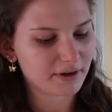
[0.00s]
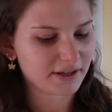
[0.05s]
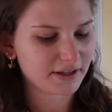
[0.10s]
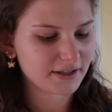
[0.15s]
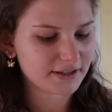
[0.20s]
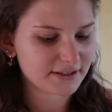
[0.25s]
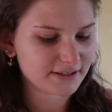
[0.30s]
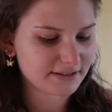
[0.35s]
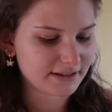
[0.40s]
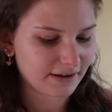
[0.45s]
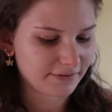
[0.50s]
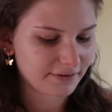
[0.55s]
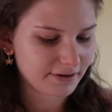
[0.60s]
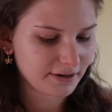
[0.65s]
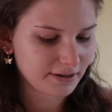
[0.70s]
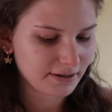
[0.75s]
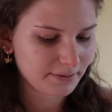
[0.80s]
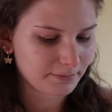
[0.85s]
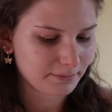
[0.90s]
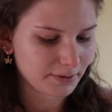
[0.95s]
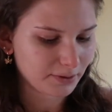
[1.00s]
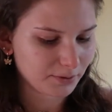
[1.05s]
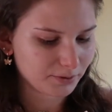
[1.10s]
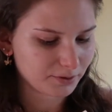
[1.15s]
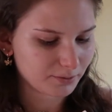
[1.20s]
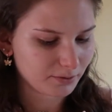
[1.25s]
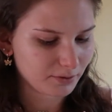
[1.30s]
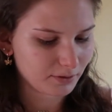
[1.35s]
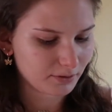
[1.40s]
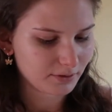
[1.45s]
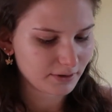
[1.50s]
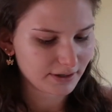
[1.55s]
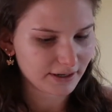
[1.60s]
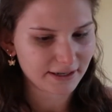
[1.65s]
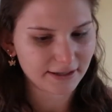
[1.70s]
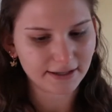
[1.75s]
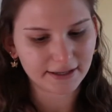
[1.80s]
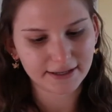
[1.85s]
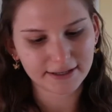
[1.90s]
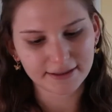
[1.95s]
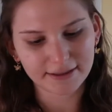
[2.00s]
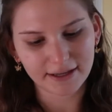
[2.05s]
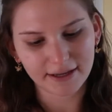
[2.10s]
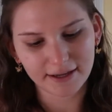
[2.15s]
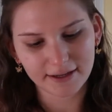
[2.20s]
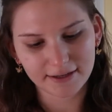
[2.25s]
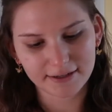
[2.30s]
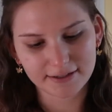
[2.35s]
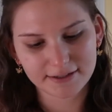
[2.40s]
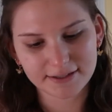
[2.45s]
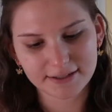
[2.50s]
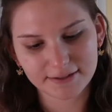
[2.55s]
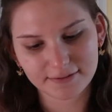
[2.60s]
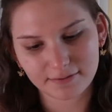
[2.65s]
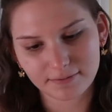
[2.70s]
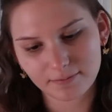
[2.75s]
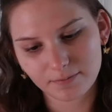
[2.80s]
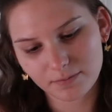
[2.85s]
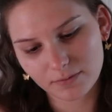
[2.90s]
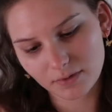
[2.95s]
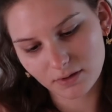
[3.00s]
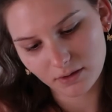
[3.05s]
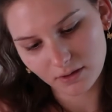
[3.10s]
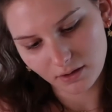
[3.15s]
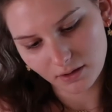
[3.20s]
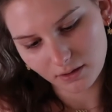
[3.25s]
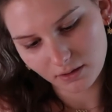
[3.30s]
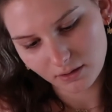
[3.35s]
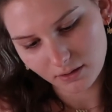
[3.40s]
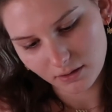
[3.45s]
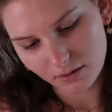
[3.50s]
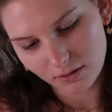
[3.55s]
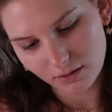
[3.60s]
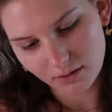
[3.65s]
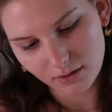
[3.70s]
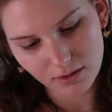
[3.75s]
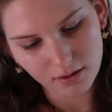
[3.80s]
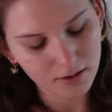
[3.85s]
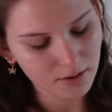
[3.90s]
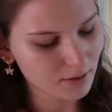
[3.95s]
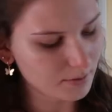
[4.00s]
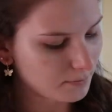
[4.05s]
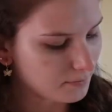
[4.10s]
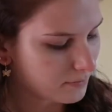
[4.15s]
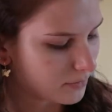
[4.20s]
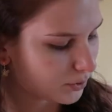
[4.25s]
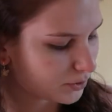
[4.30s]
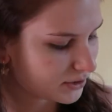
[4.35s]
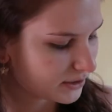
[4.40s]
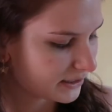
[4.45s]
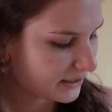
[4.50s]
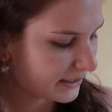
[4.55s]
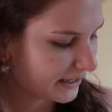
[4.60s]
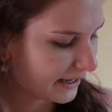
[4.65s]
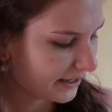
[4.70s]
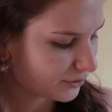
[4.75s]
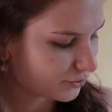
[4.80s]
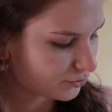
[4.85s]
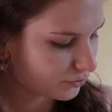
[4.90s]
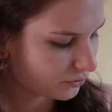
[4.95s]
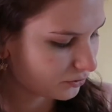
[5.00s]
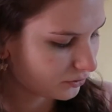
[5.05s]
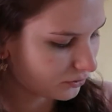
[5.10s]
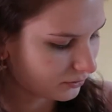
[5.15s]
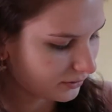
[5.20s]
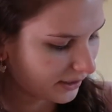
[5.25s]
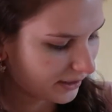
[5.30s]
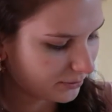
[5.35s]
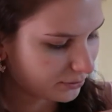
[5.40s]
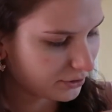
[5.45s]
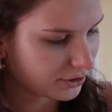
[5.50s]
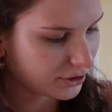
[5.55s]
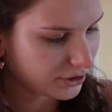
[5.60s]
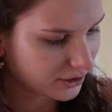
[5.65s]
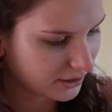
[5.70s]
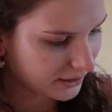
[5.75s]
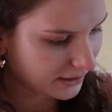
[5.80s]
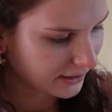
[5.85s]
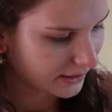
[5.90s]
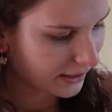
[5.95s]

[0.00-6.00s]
it's definitely buildable, and I like that. And it's mostly natural, and I appreciate